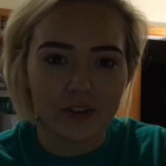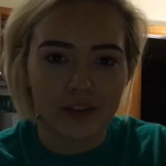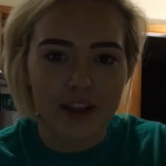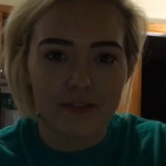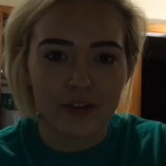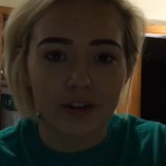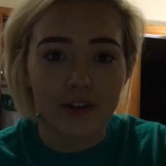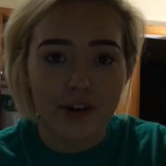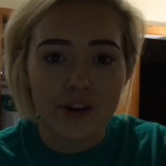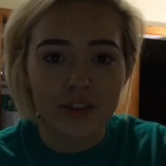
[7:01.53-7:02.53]
are looking for
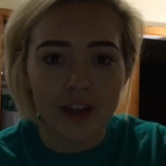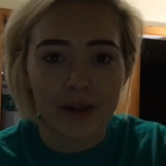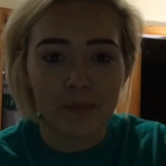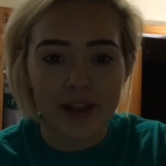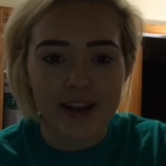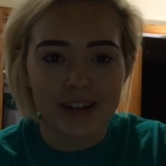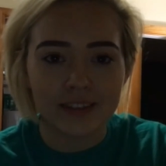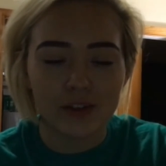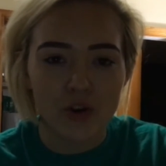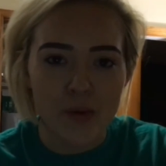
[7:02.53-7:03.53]
Earth-like
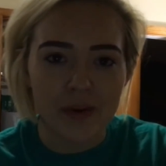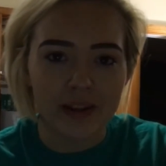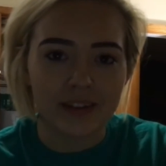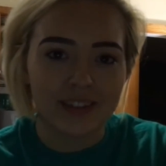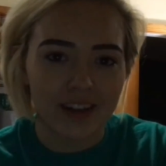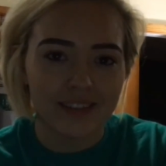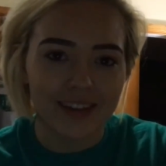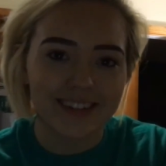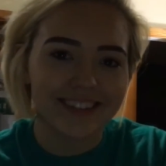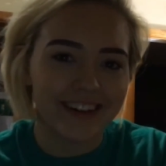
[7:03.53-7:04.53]
planets orbiting
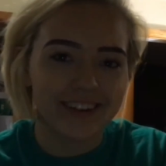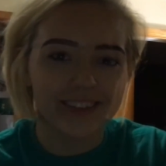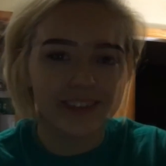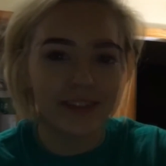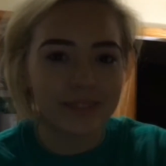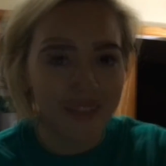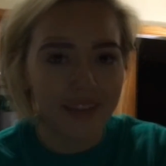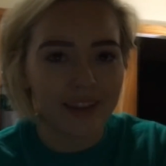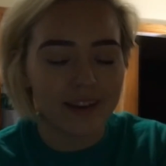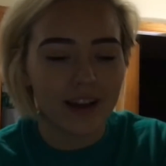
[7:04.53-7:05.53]
Sun-like stars.
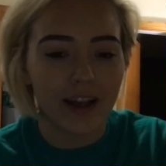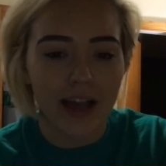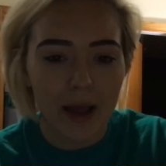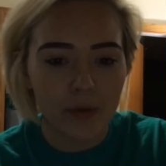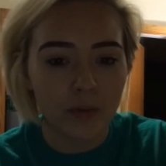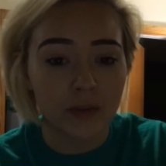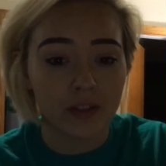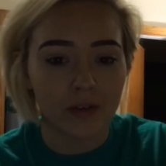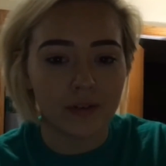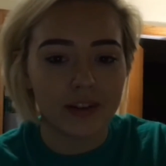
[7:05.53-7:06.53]
Second, a habitable
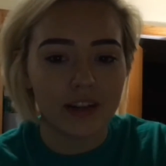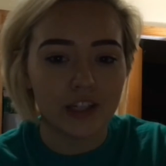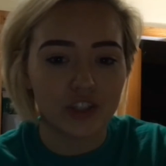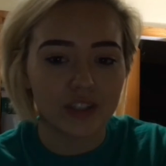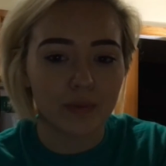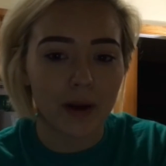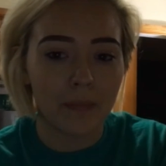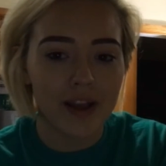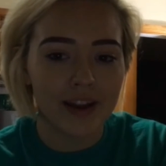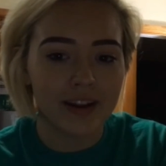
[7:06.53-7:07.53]
zone is just where a
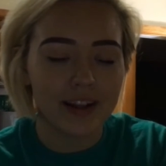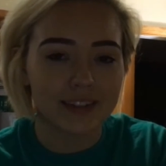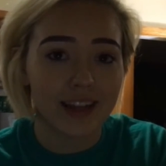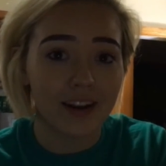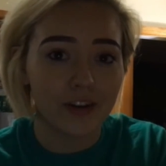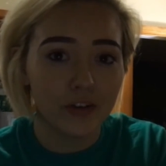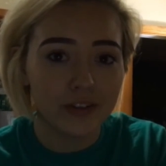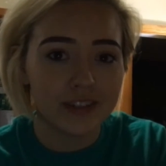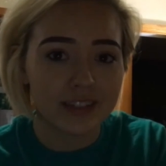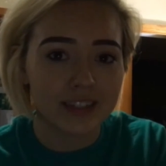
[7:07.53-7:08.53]
planet is at a
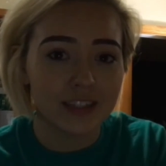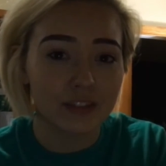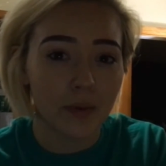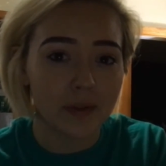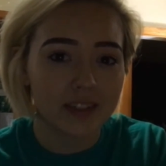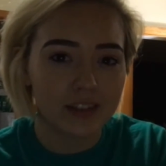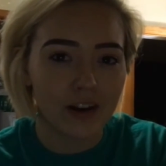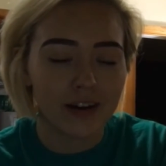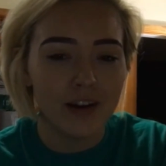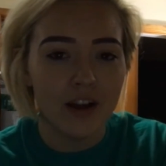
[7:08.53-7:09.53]
good distance from a
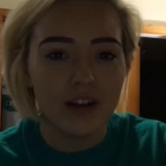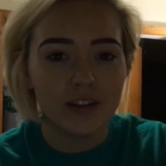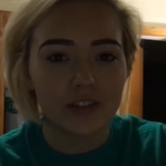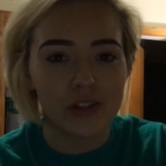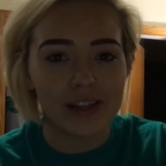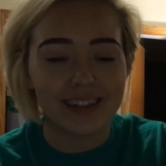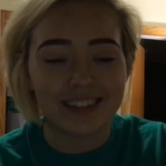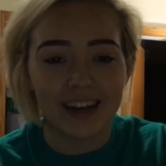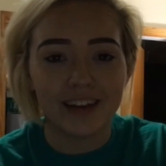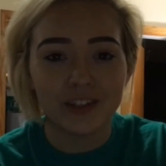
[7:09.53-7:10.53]
star so that
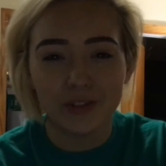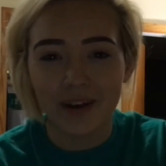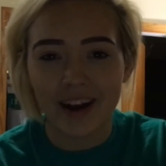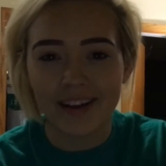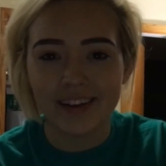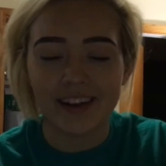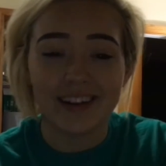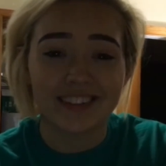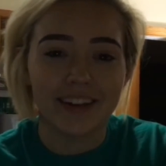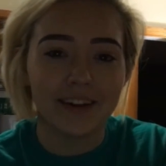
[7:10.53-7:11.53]
it's not too hot
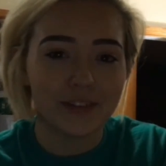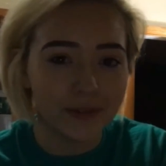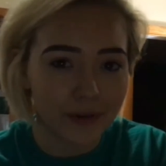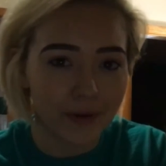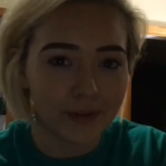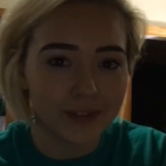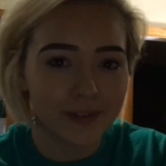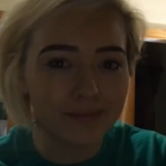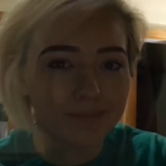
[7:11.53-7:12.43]
and it's not too cold.